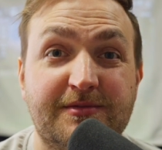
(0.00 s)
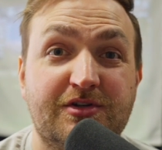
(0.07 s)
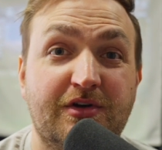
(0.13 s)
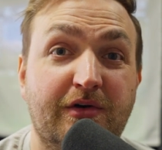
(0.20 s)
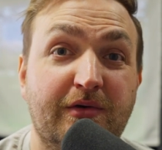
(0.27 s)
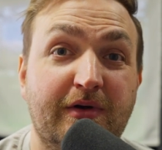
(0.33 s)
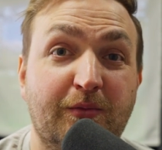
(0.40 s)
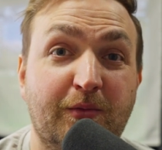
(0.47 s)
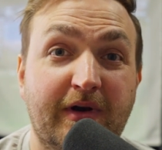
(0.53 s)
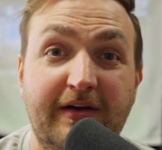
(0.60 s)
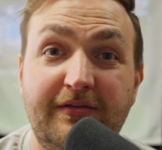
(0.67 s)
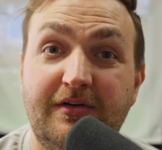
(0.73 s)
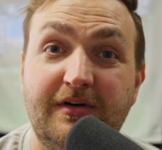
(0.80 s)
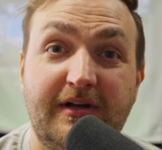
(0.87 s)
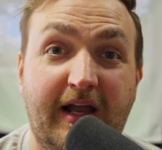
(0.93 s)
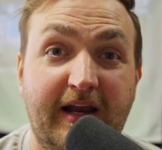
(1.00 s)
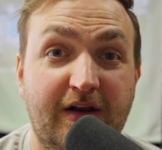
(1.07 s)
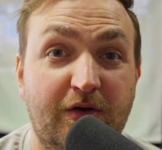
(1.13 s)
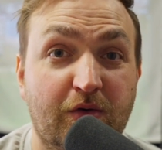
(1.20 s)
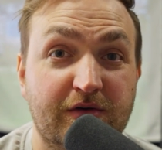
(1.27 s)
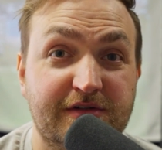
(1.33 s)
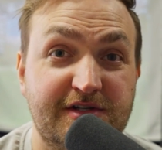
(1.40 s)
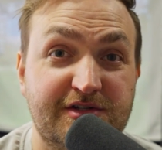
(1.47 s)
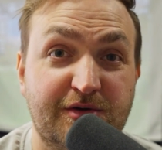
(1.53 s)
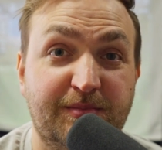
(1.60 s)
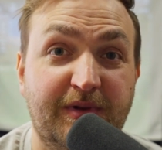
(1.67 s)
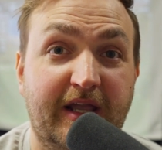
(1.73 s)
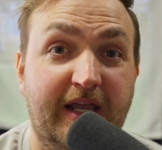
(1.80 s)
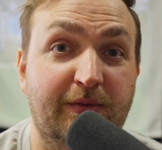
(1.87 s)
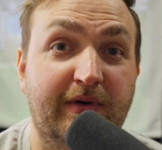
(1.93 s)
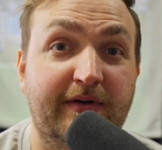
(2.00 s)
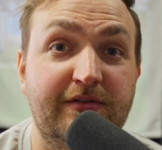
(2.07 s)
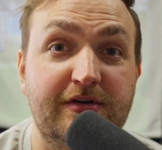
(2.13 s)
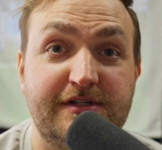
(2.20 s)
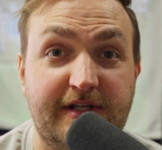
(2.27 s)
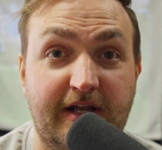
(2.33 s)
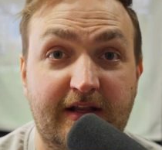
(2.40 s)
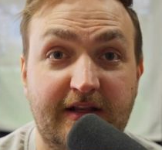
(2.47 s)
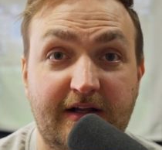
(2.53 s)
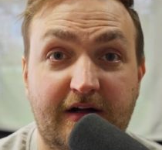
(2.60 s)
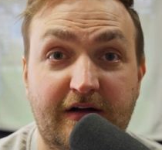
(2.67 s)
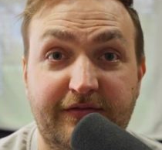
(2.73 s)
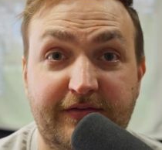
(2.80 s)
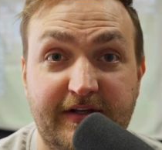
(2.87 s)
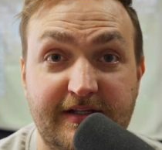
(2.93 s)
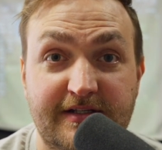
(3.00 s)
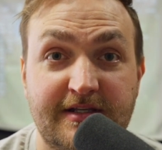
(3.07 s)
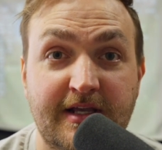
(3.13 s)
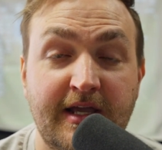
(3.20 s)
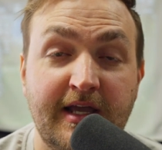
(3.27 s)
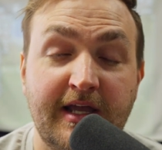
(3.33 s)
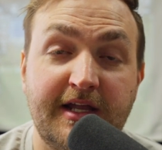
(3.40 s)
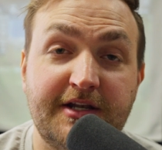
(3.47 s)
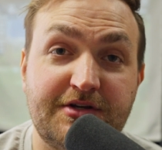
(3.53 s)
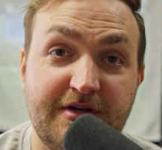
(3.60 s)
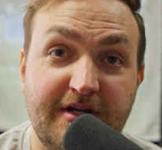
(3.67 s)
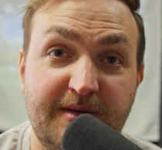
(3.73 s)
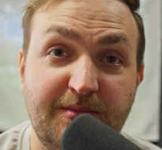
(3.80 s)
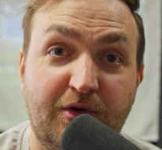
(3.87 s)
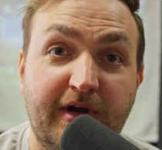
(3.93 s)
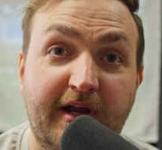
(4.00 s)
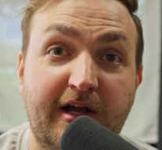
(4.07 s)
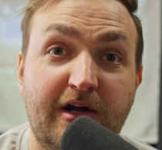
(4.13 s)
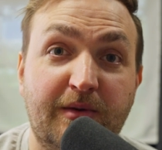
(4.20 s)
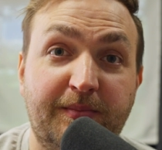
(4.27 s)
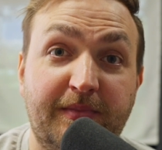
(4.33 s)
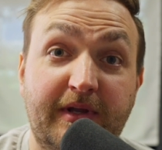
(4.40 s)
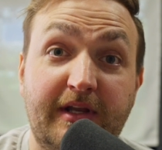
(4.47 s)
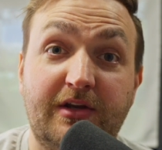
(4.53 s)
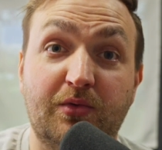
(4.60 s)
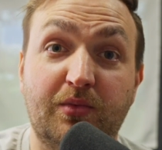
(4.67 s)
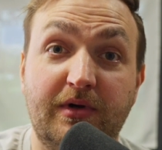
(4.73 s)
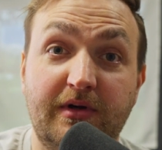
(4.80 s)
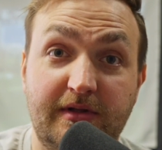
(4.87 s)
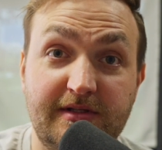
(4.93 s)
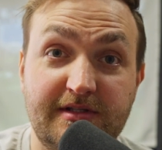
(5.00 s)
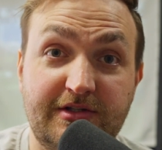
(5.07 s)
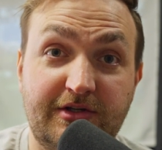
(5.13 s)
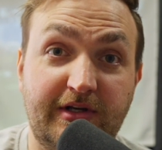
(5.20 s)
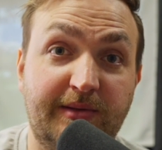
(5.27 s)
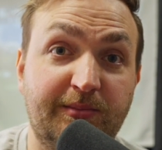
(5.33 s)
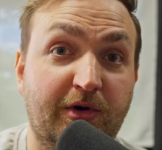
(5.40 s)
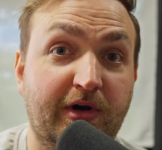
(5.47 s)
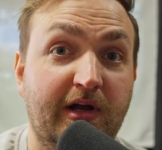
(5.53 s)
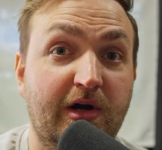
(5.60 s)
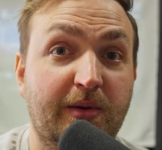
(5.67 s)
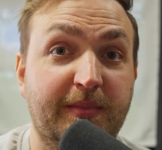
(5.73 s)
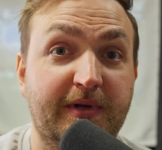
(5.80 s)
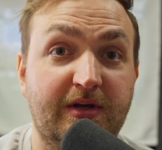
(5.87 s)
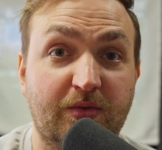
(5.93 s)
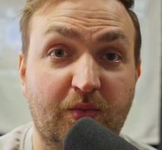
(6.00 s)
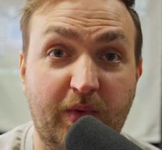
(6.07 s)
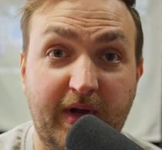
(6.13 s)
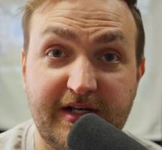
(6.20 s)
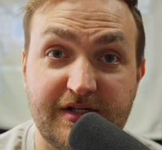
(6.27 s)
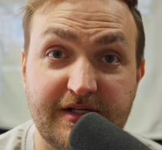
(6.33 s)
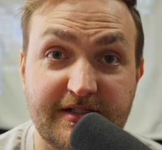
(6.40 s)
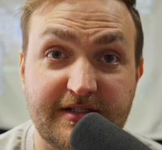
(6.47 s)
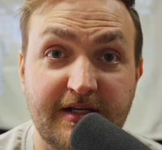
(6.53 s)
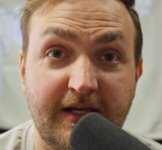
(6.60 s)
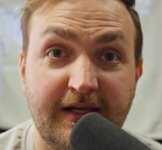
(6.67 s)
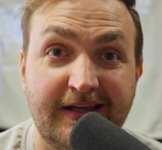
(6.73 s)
So whatever kind of courses you're playing, whatever your style of golf is, do you need more help in your woods? Do you need more help in your wedges?